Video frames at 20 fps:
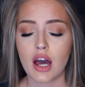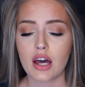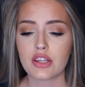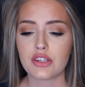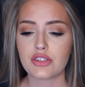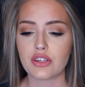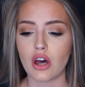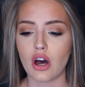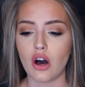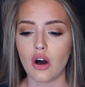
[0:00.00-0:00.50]

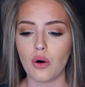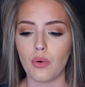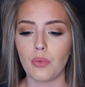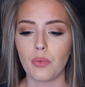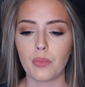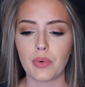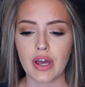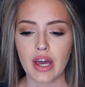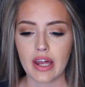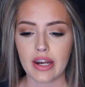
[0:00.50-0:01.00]
So
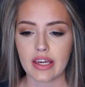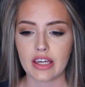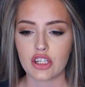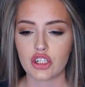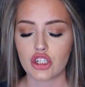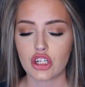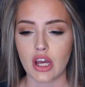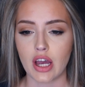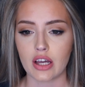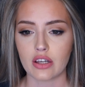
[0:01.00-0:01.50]
we had to get
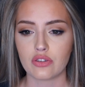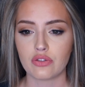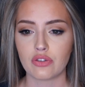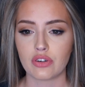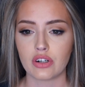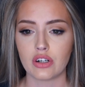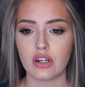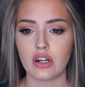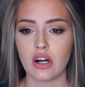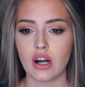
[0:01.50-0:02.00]
checked
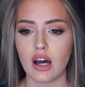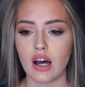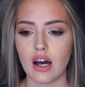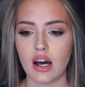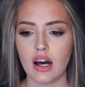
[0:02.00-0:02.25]
for